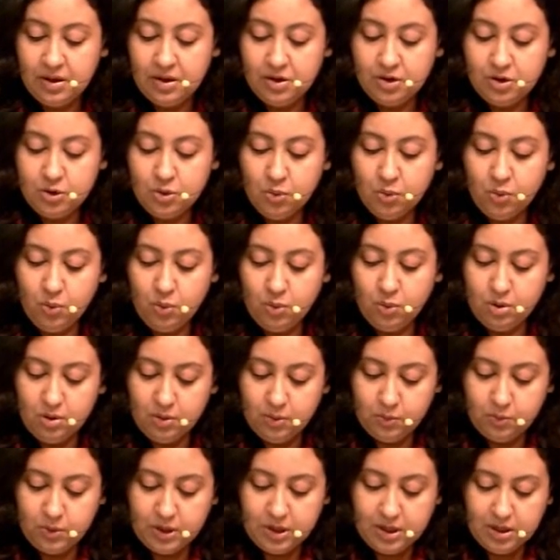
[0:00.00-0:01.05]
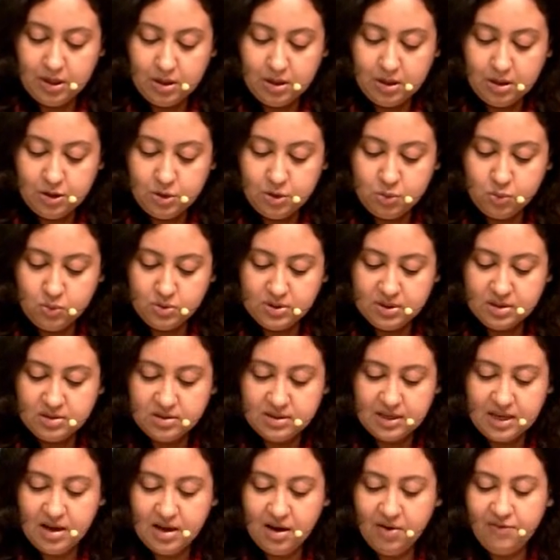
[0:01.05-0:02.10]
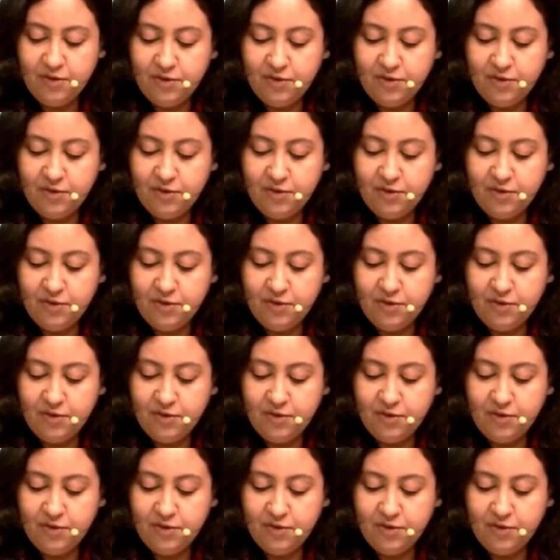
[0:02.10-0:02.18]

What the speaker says: you will use zinc